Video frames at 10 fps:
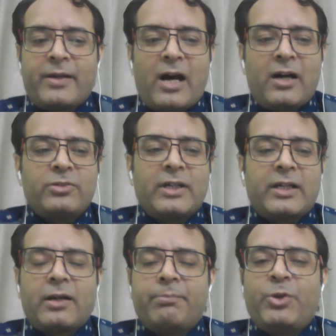how
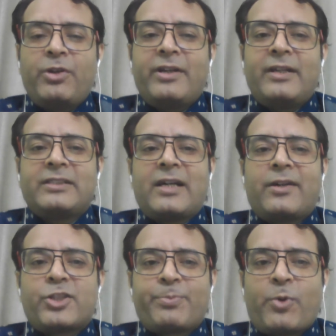the communities are
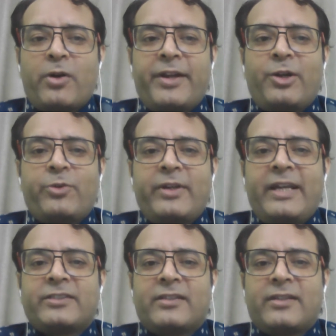responding to
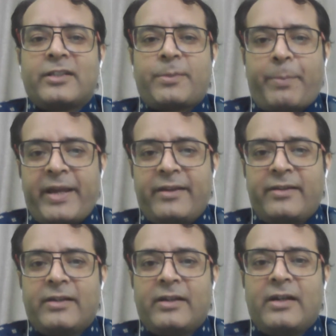each other's
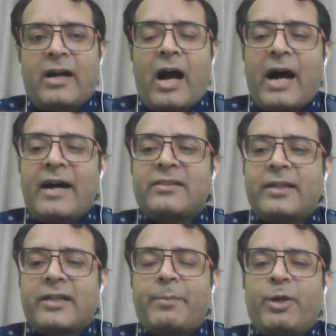pain. Are
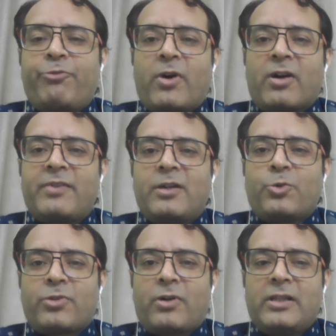they coming forward
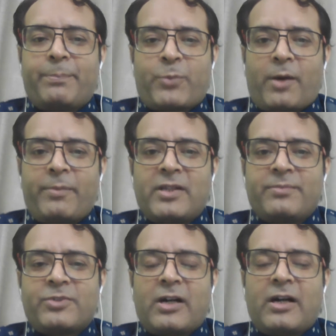to solve the
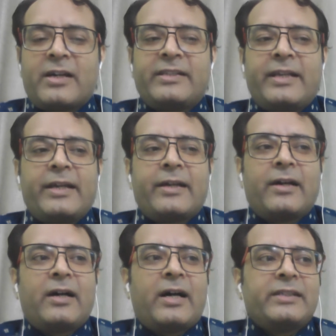problems? Are they
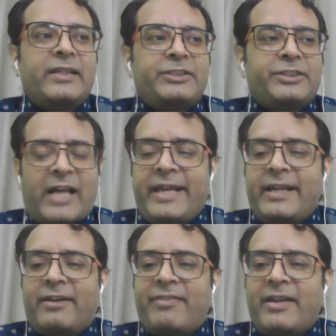
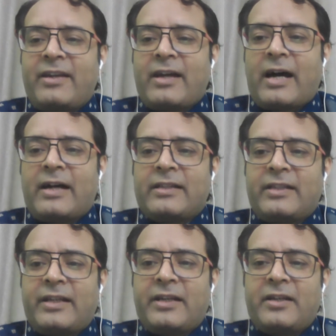shying away? Are
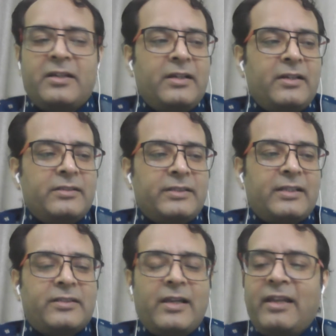they
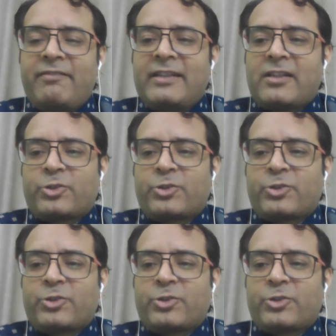just leaving the